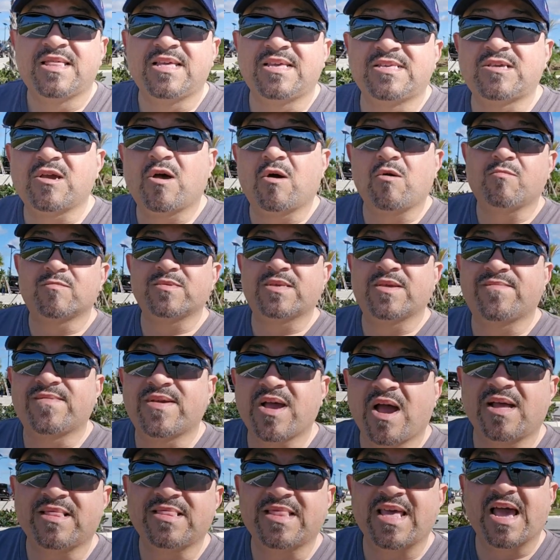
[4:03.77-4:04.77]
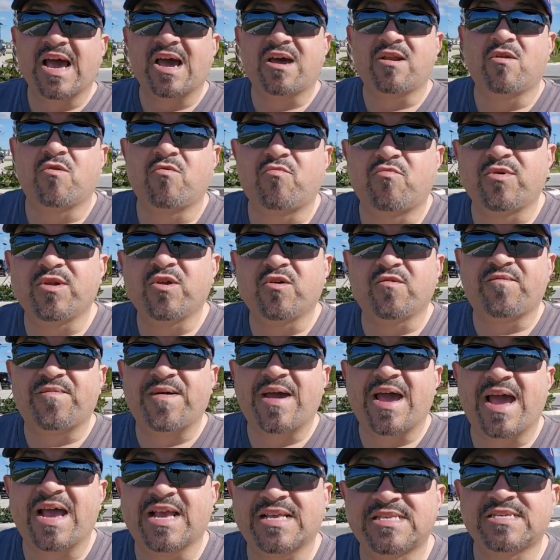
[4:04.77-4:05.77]
These homes have gone down real
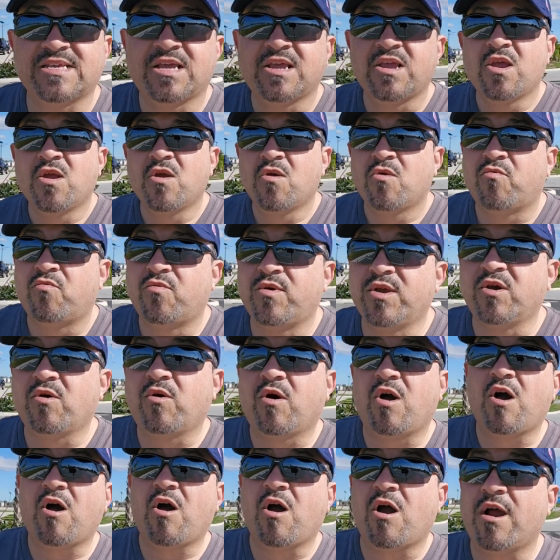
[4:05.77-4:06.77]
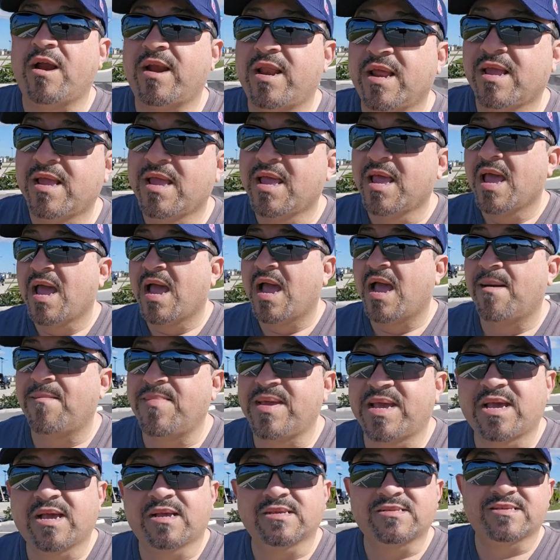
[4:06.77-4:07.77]
fast, real hard.
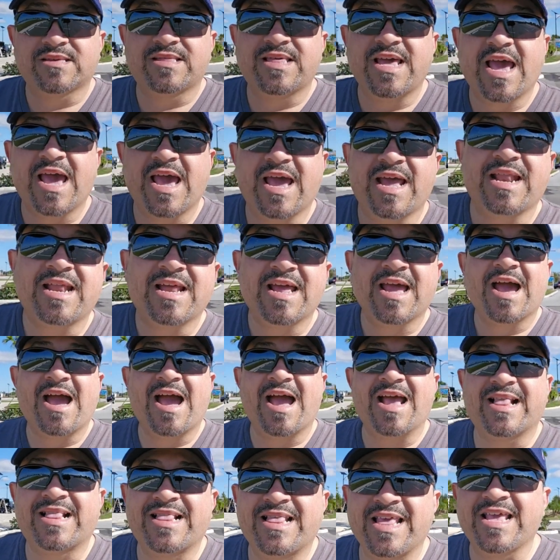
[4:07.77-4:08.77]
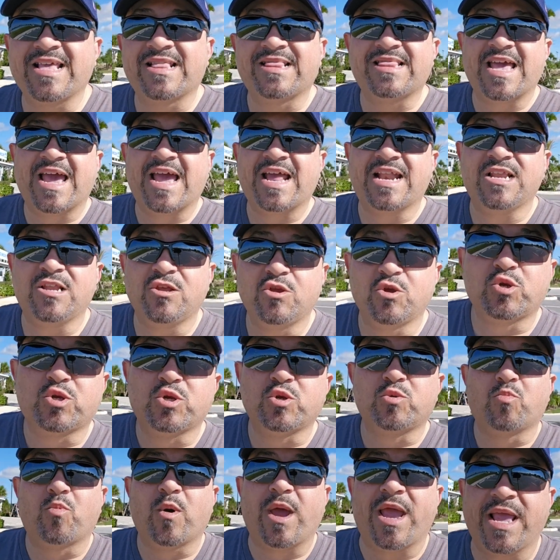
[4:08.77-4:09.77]
And because of that, I think that you
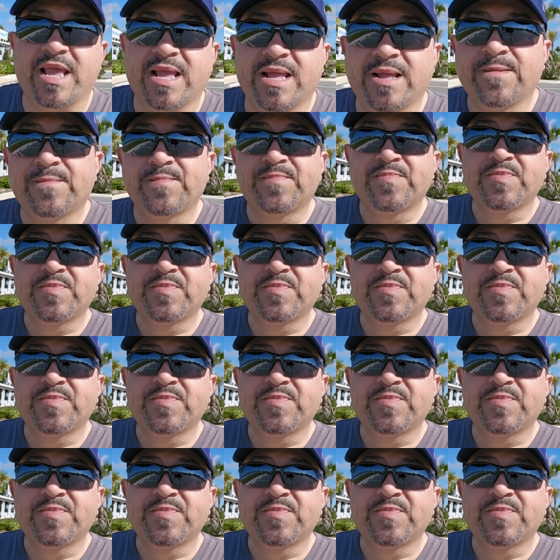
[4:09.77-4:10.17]
should wait.